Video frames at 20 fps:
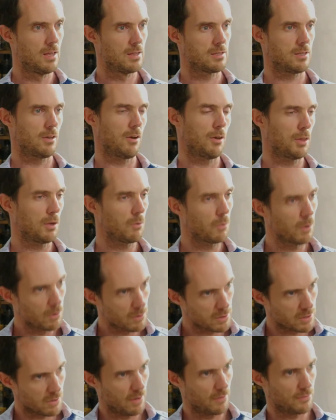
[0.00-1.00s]
So I think we
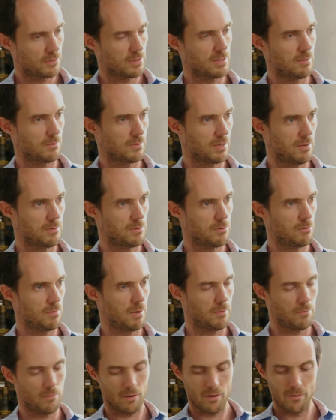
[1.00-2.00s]
also have to sometimes
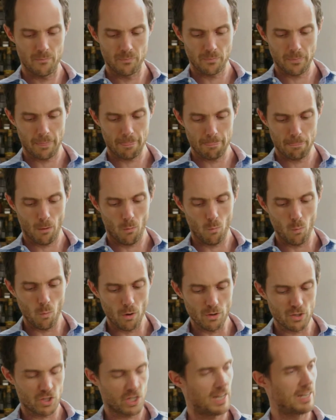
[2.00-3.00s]
remember
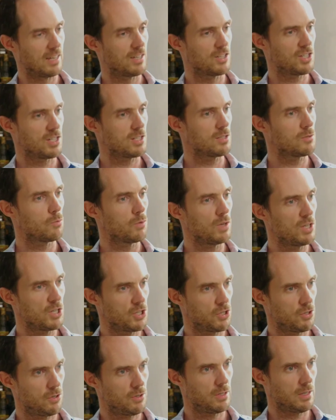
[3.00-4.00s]
what challenges we
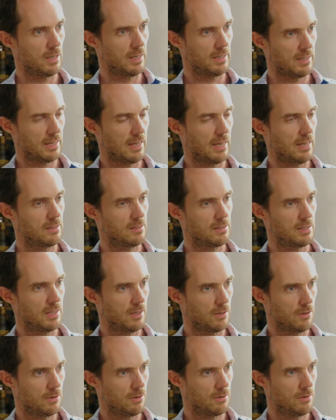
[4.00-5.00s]
should and can
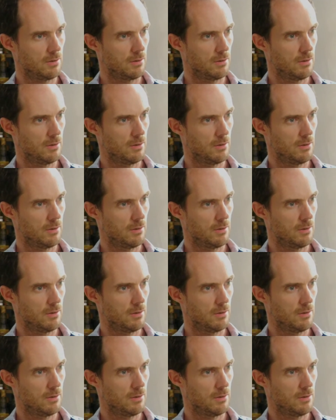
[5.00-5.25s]
take on.